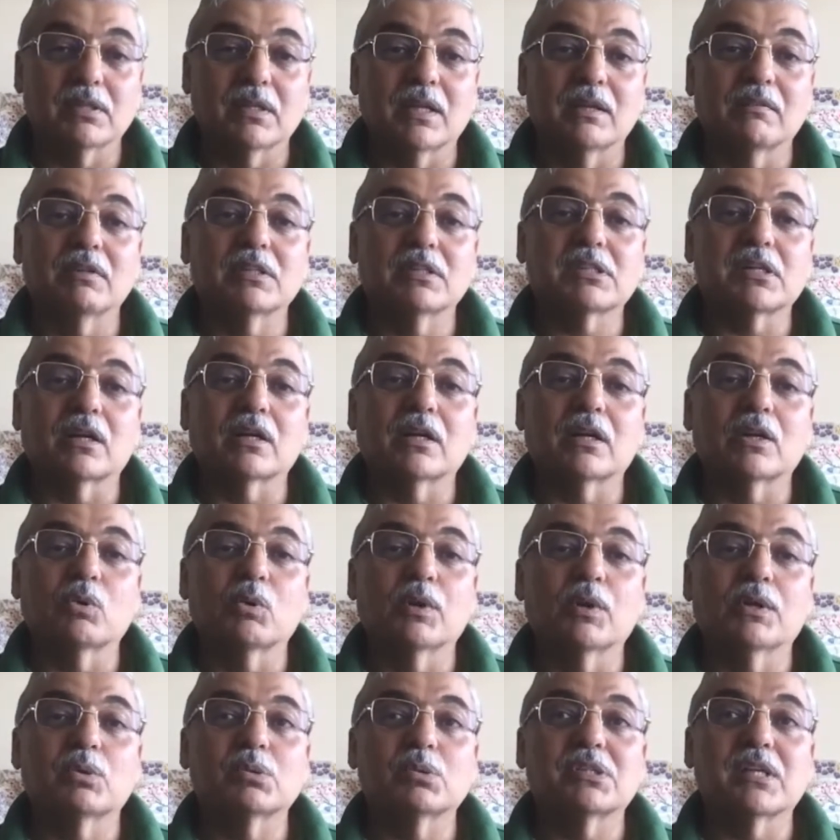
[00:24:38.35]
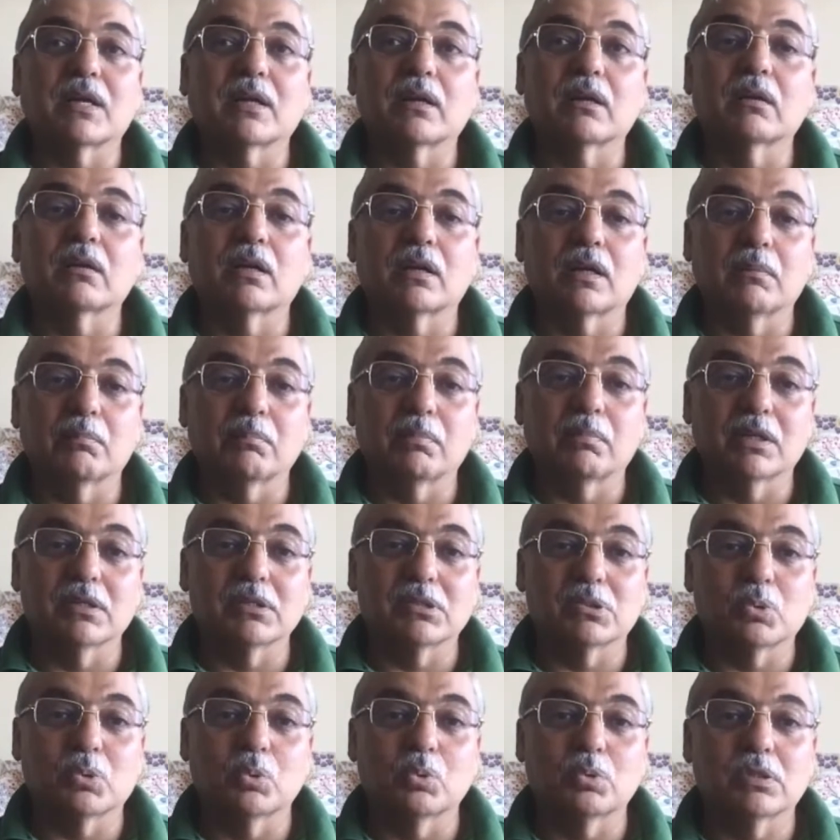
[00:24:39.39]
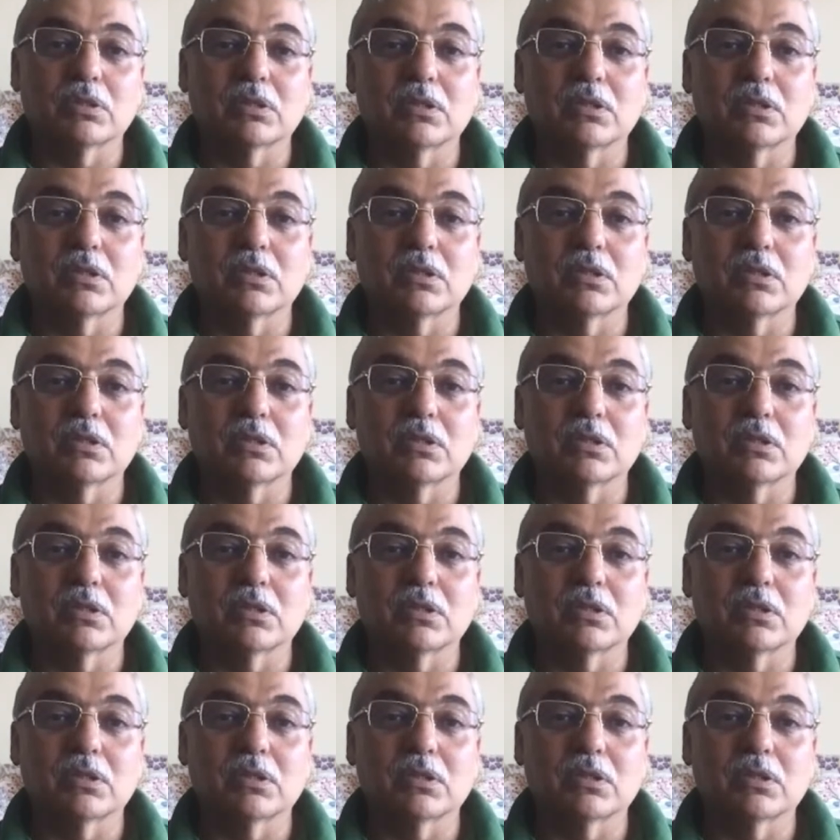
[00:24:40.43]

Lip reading: Then we started going to second rung MBA schools.